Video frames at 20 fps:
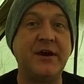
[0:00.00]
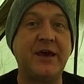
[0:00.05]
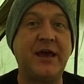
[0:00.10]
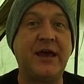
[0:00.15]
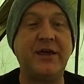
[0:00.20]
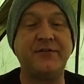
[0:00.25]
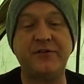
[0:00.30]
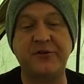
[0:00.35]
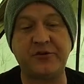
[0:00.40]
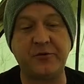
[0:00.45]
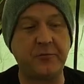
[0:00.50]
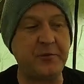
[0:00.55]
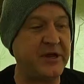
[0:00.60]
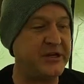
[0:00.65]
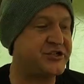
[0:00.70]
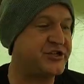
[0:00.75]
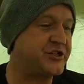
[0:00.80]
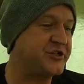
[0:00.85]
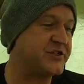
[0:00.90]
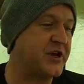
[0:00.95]
And the
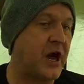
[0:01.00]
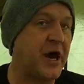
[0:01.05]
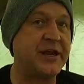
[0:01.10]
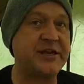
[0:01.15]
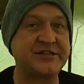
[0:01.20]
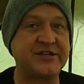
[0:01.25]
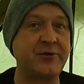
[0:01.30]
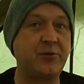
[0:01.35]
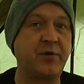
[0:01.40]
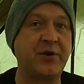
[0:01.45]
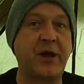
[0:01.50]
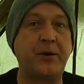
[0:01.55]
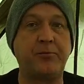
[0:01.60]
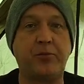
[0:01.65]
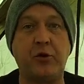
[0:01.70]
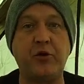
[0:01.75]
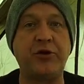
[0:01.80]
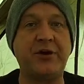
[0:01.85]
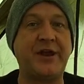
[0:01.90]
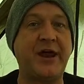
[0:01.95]
dimensions, honestly, when I
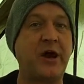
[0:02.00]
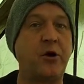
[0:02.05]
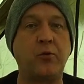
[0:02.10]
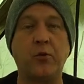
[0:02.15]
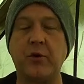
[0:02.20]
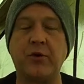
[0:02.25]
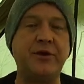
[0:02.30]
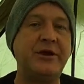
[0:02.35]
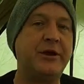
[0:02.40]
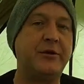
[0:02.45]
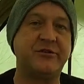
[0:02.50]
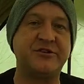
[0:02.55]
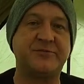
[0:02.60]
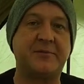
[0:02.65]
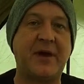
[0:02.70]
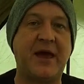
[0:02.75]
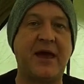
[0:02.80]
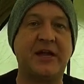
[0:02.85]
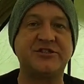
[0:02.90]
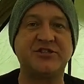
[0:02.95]
pulled it out, weren't near as
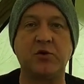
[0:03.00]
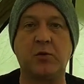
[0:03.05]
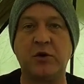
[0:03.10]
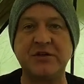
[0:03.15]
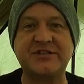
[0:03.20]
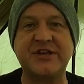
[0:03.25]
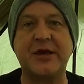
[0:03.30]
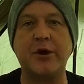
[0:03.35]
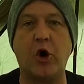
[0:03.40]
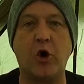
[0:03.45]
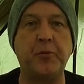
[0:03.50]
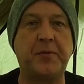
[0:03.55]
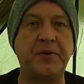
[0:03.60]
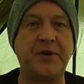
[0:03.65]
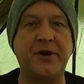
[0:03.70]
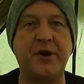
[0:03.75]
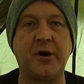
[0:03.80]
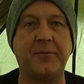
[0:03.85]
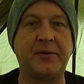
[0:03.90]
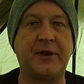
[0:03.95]
bad. So once I
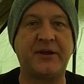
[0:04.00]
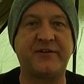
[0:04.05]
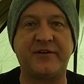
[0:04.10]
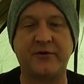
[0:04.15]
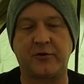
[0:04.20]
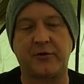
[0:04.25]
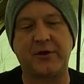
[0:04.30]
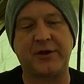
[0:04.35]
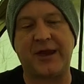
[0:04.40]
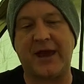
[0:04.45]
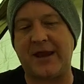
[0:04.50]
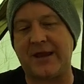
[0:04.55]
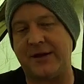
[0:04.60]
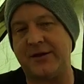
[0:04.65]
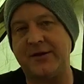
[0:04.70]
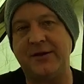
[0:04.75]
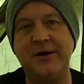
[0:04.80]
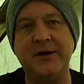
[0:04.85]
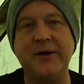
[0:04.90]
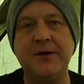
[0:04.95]
opened it up and I took a look at it,
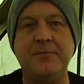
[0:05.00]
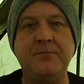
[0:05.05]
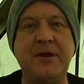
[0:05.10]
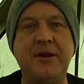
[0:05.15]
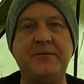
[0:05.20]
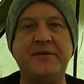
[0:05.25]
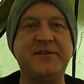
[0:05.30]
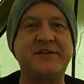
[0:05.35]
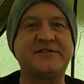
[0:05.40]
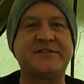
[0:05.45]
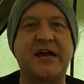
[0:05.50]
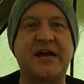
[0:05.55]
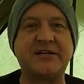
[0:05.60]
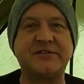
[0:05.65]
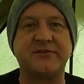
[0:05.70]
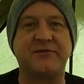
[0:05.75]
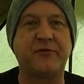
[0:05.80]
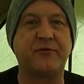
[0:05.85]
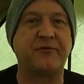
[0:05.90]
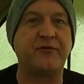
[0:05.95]
maybe the
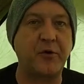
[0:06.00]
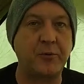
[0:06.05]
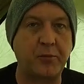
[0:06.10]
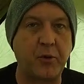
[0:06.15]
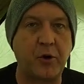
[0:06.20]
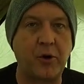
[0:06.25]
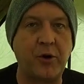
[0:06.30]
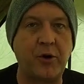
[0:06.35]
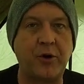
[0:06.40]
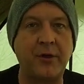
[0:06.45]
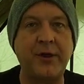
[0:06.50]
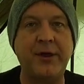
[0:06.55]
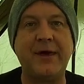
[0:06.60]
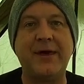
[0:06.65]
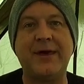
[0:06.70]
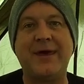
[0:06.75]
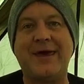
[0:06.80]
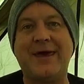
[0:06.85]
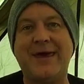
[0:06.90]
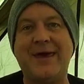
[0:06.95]
size of a football,
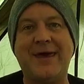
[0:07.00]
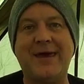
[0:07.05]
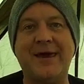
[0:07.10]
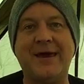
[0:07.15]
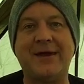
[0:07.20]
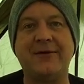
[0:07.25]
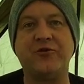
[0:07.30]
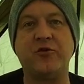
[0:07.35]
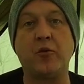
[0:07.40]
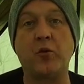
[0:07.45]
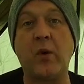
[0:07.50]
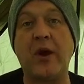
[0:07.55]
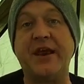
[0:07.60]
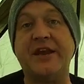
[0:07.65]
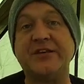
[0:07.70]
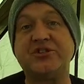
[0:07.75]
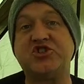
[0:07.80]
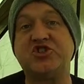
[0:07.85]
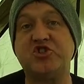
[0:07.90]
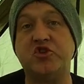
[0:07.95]
and the
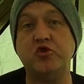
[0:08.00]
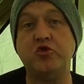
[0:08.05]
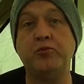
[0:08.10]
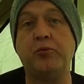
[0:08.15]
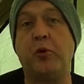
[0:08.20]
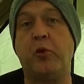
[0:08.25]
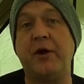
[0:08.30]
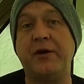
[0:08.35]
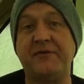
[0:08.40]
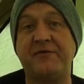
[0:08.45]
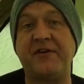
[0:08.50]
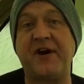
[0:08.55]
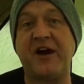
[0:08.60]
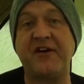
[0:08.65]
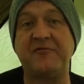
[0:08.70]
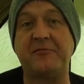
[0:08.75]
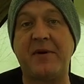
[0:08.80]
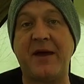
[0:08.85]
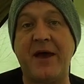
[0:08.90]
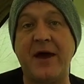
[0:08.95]
weight is
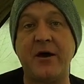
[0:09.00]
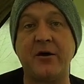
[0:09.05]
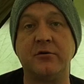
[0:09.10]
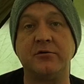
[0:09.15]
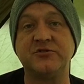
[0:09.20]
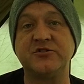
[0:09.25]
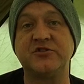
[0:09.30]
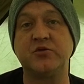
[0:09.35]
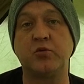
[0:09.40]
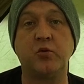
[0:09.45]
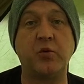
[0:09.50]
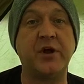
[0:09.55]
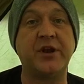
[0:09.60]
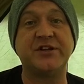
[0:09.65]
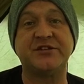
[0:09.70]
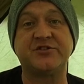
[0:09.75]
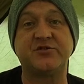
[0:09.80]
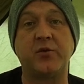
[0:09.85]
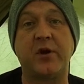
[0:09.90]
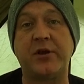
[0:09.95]
2.5 pounds when
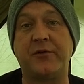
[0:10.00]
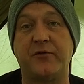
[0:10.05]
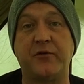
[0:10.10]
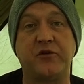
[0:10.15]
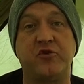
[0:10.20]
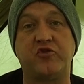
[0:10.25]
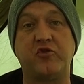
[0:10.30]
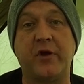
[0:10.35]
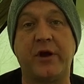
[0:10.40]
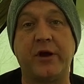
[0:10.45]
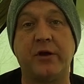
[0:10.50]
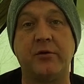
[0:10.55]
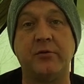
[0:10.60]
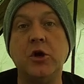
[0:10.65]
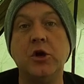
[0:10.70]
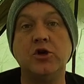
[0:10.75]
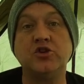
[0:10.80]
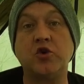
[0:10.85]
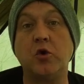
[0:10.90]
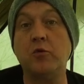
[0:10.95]
it's ready for the trail.
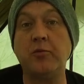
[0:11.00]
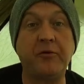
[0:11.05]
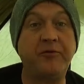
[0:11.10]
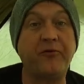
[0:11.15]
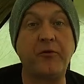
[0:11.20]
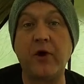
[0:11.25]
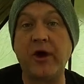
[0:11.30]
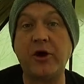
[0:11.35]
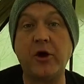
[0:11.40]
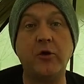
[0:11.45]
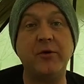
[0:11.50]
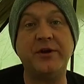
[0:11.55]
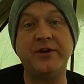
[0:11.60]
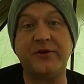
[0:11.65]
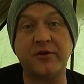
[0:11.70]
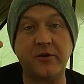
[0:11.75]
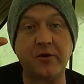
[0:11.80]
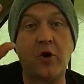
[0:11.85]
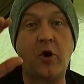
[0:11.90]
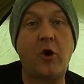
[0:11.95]
So before I go
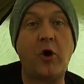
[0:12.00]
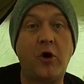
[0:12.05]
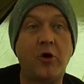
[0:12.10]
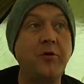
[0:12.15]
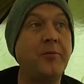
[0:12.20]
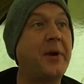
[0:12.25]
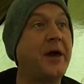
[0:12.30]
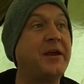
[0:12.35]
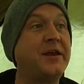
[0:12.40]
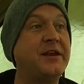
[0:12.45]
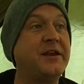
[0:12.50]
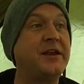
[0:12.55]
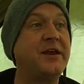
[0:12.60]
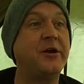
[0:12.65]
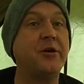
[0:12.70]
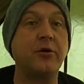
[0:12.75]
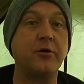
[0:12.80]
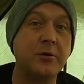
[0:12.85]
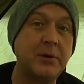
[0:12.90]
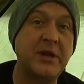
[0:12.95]
into all about in
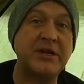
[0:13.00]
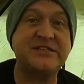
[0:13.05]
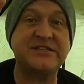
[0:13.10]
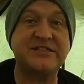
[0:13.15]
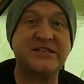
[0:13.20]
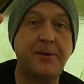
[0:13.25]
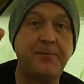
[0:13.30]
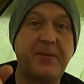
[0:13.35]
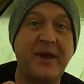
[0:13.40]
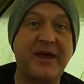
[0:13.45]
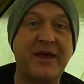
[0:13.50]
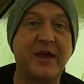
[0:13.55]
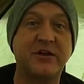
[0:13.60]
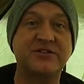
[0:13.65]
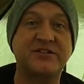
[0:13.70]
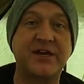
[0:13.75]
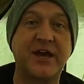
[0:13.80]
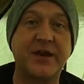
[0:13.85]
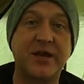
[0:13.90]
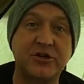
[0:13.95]
here, let's step back
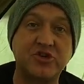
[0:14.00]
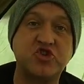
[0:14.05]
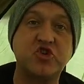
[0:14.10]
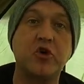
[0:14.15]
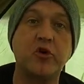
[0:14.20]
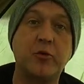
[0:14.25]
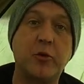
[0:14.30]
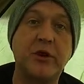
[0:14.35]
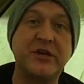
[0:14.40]
outside. I'll show you what